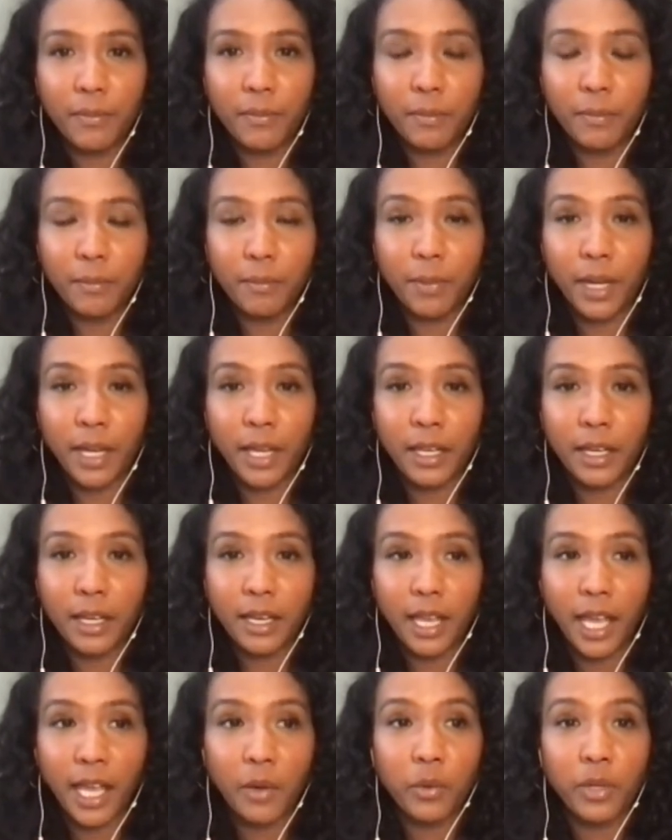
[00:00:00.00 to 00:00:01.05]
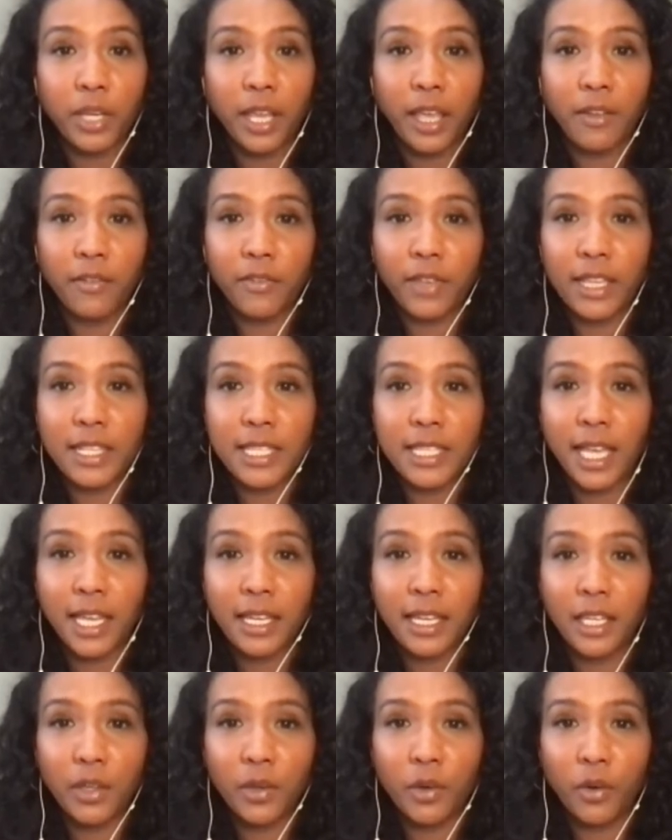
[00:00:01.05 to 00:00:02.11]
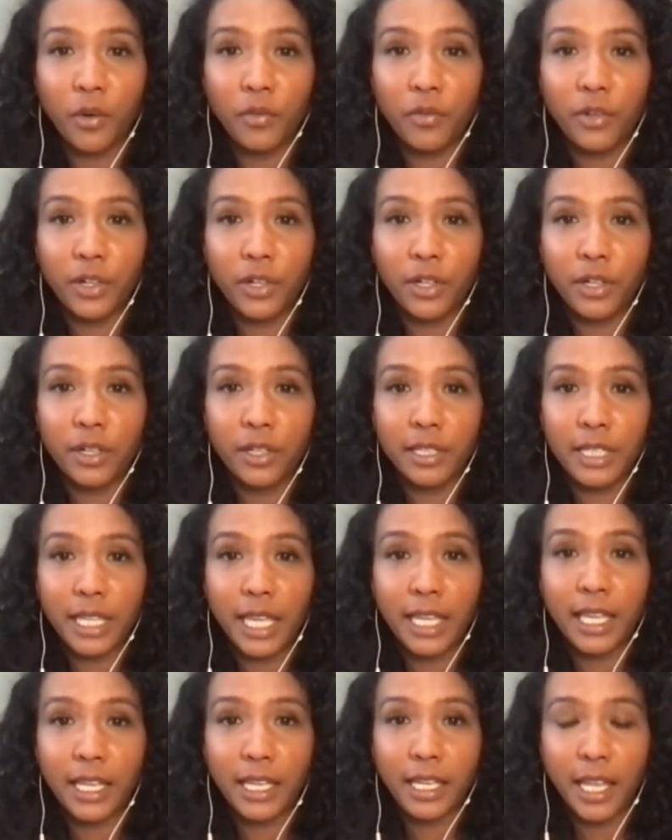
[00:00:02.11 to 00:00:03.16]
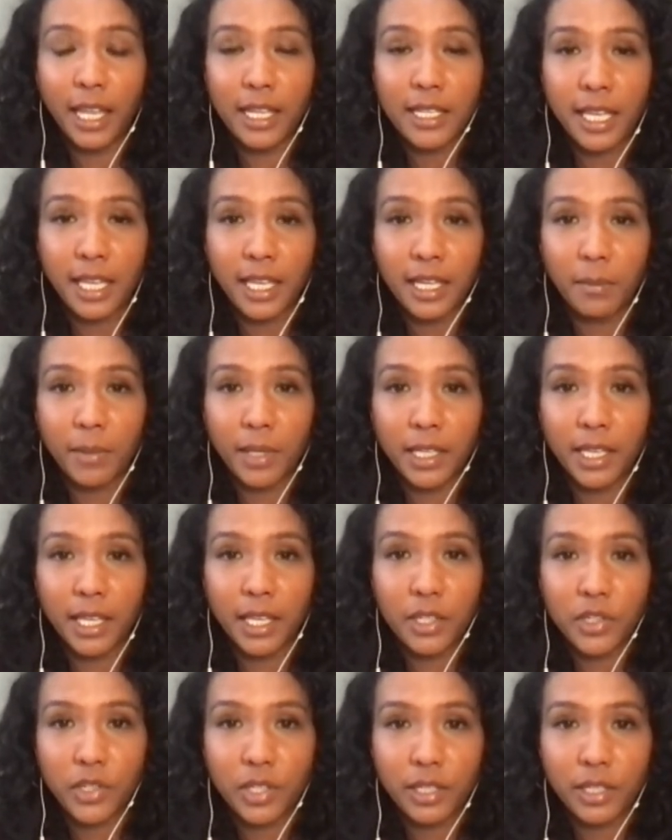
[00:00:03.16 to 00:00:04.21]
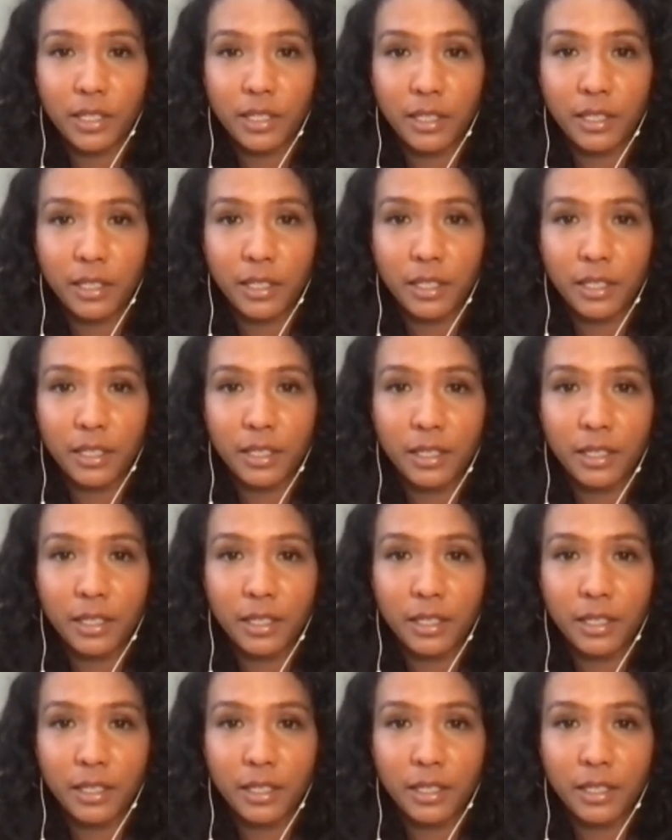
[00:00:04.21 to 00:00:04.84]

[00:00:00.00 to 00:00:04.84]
But I would have anxiety over taking the anxiety medication. Like,